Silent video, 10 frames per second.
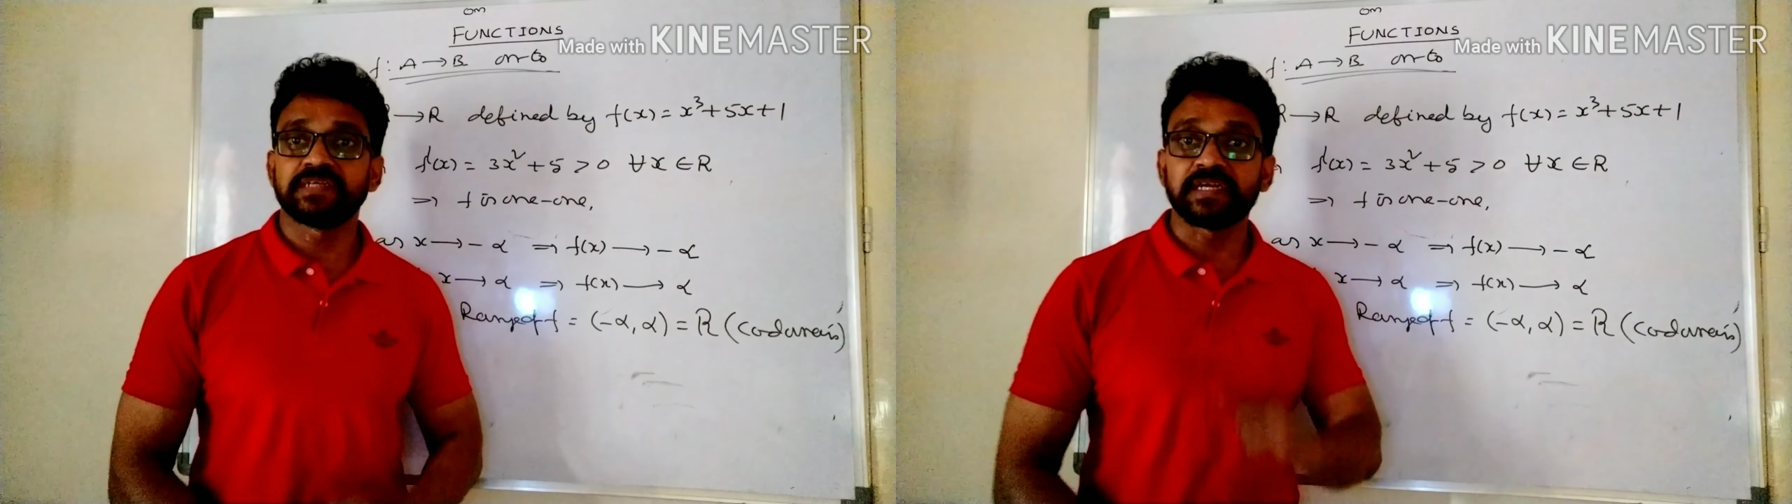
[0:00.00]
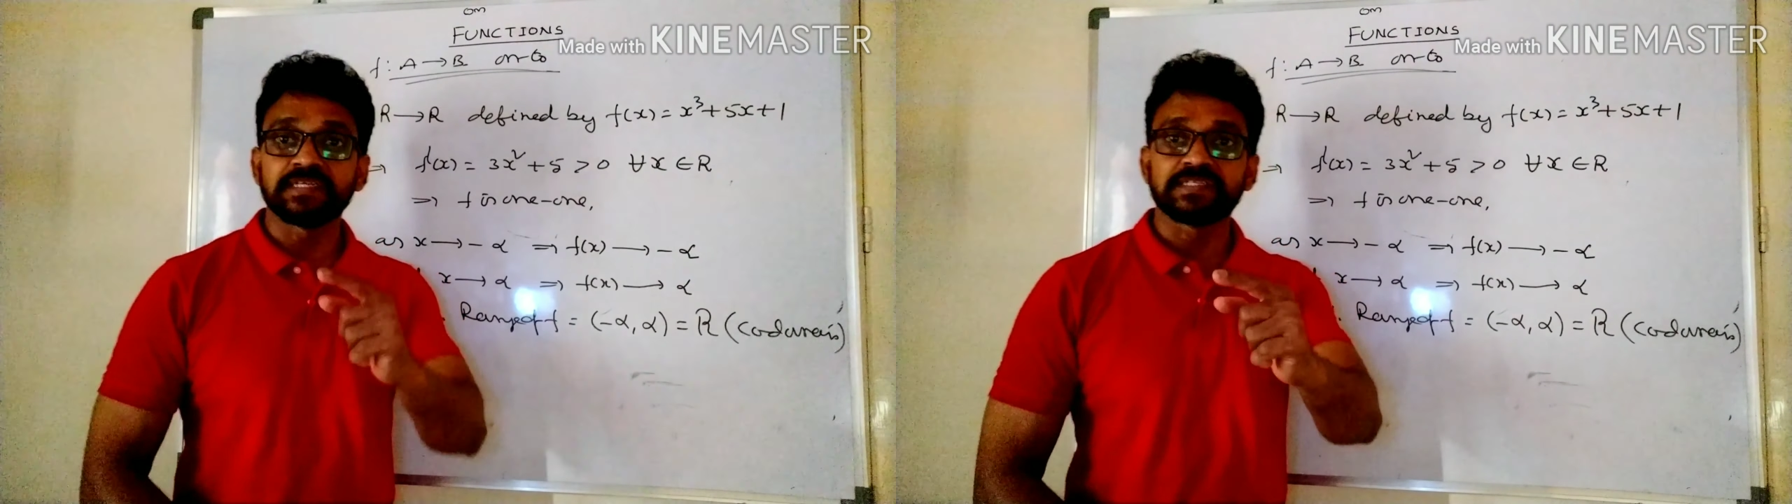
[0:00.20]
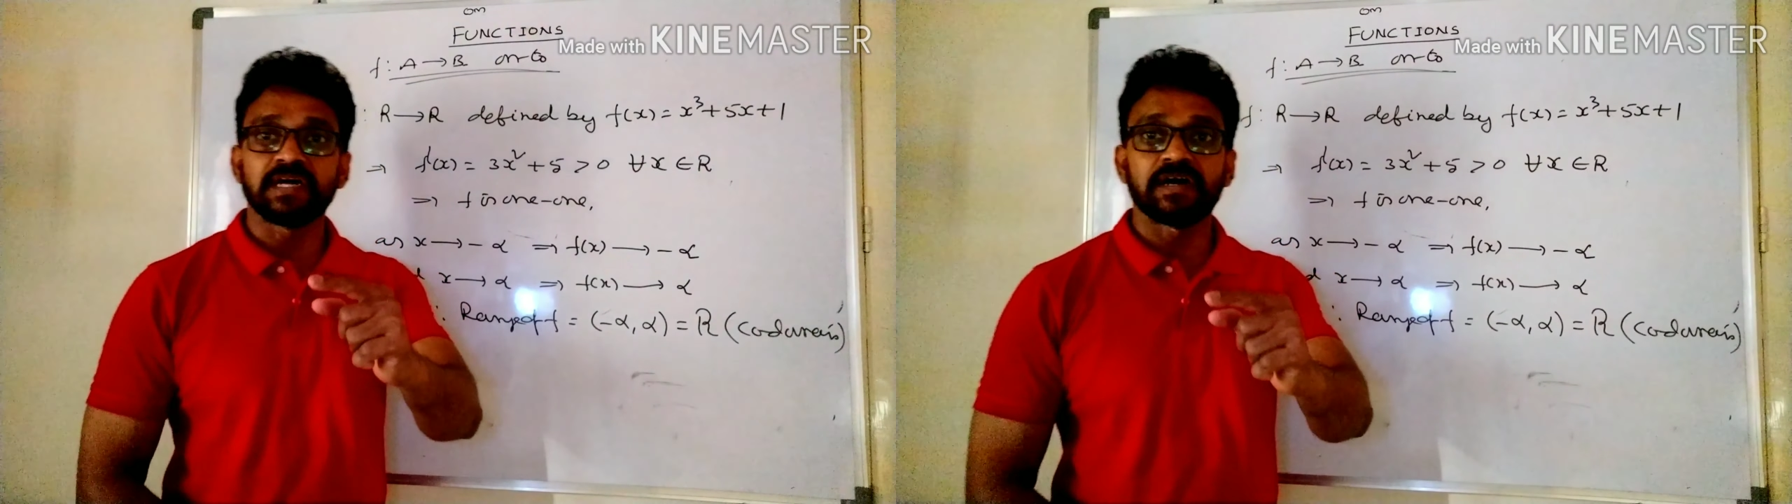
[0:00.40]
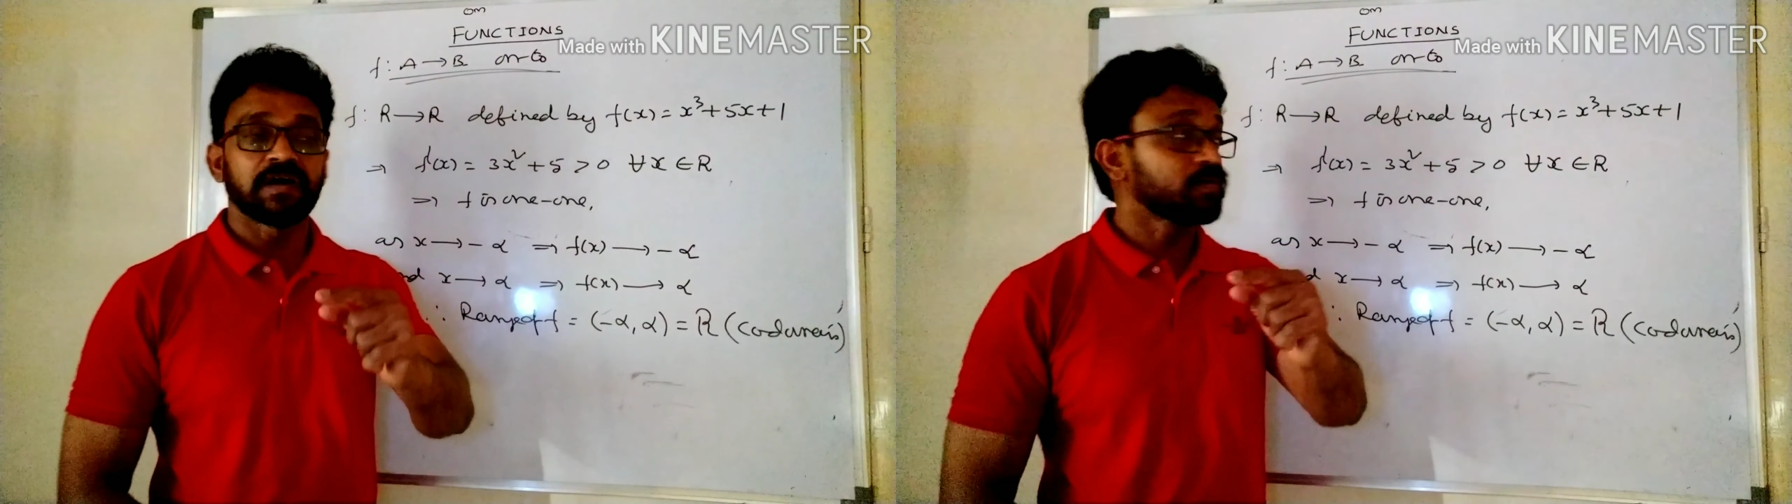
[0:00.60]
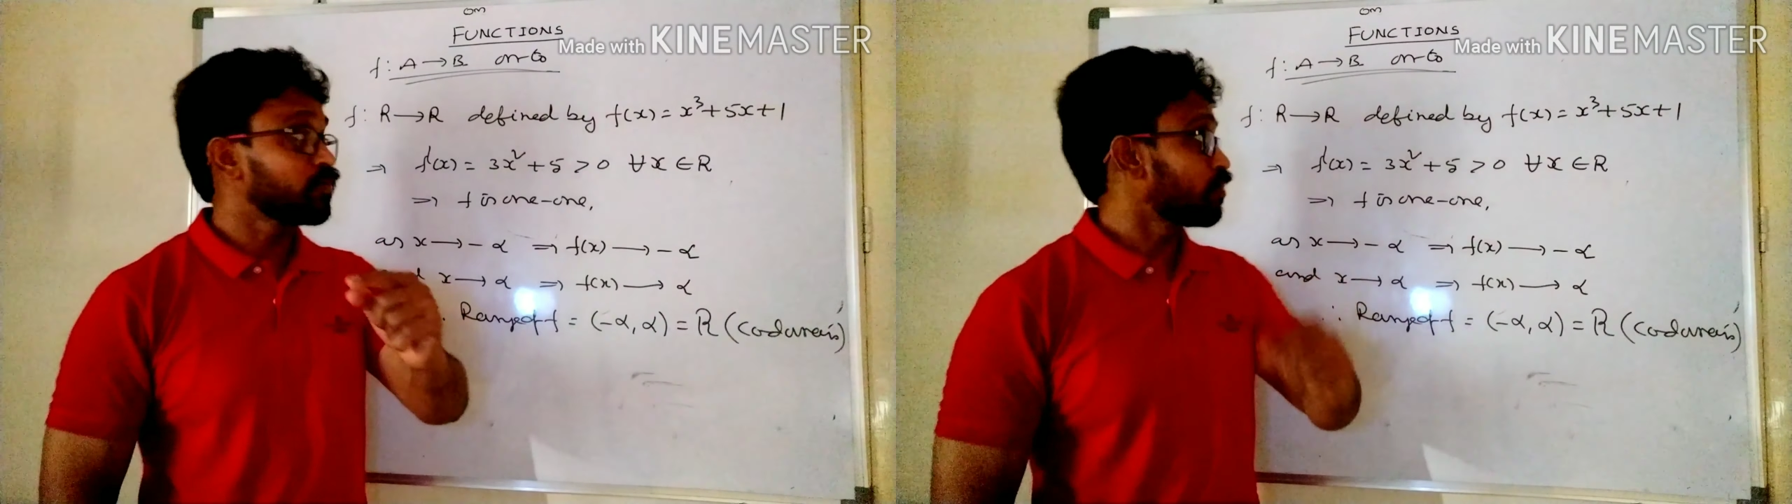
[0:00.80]
That is
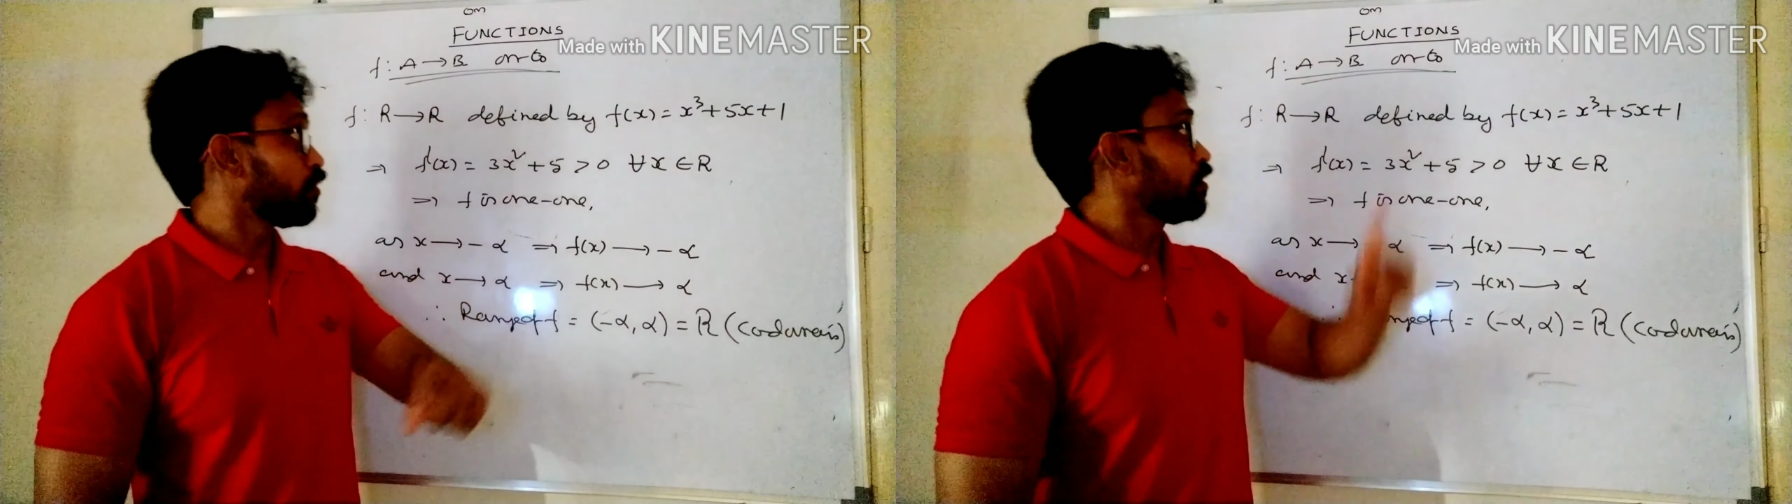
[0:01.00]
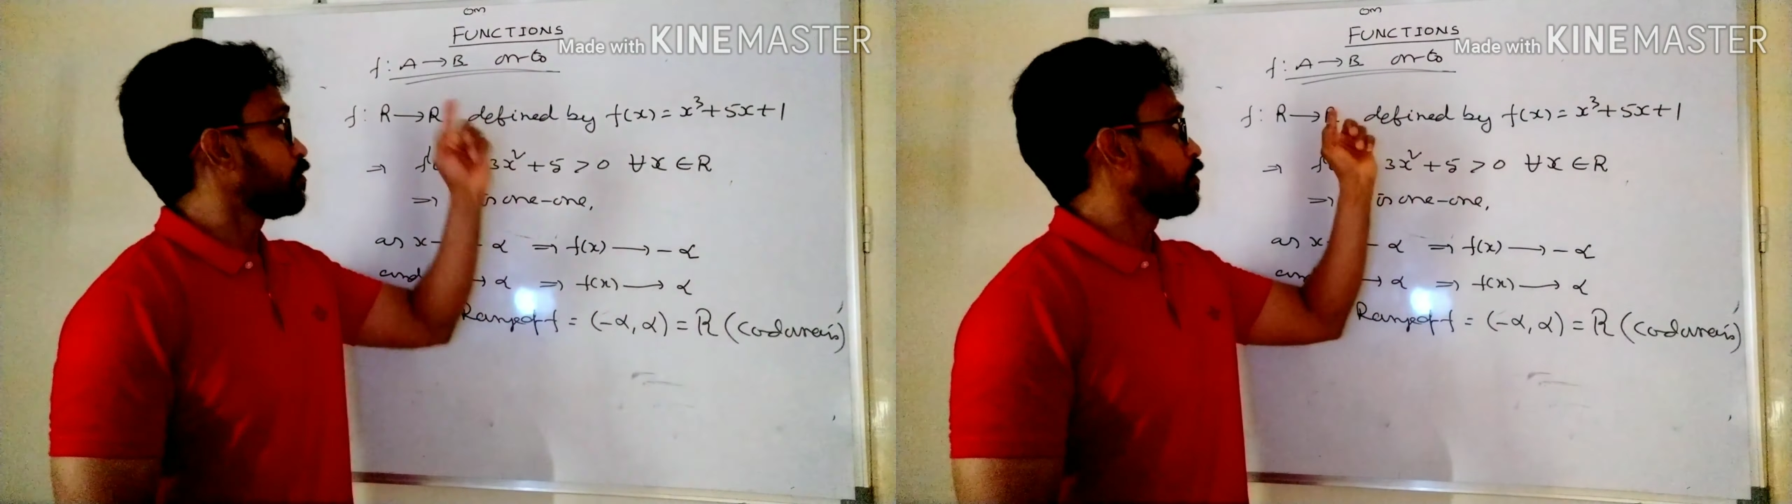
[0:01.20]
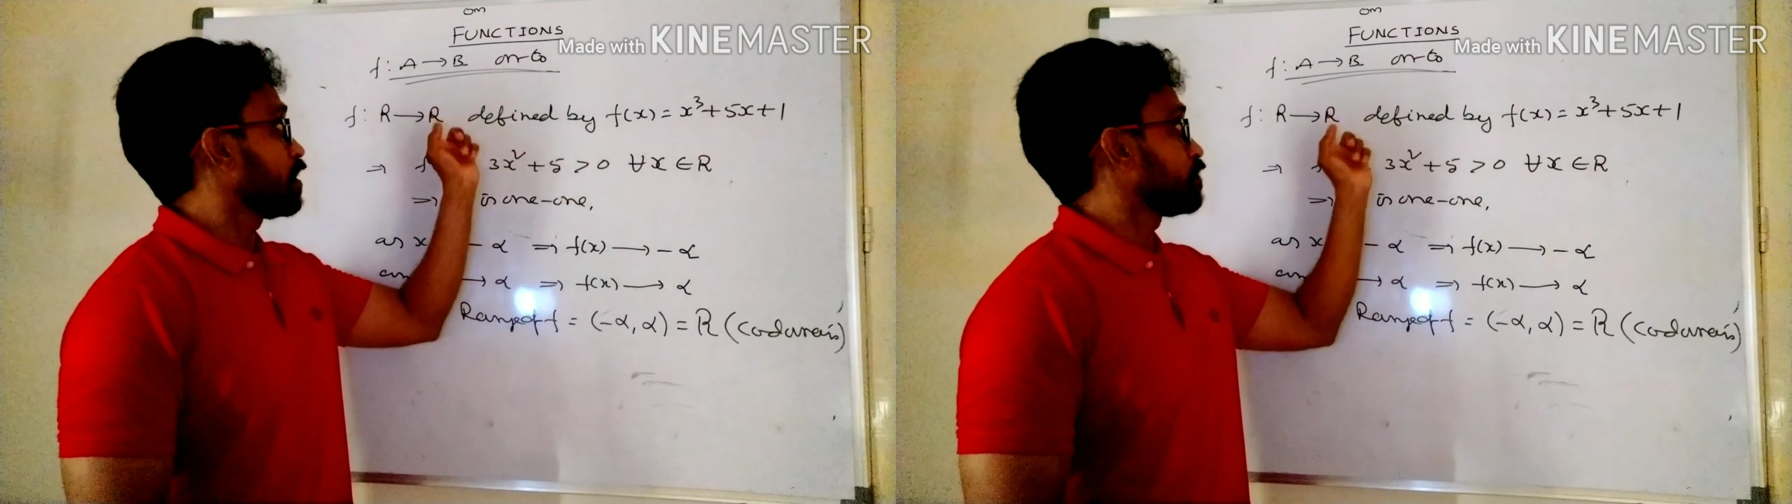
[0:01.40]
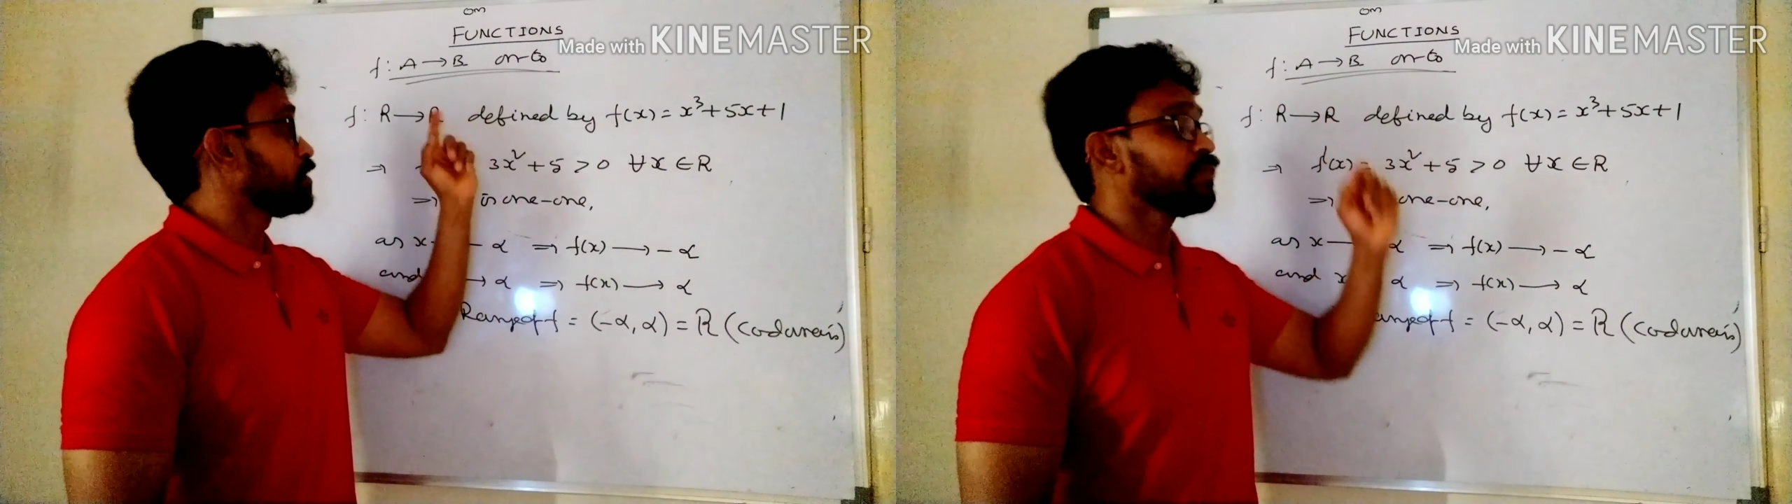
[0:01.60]
the codomain of the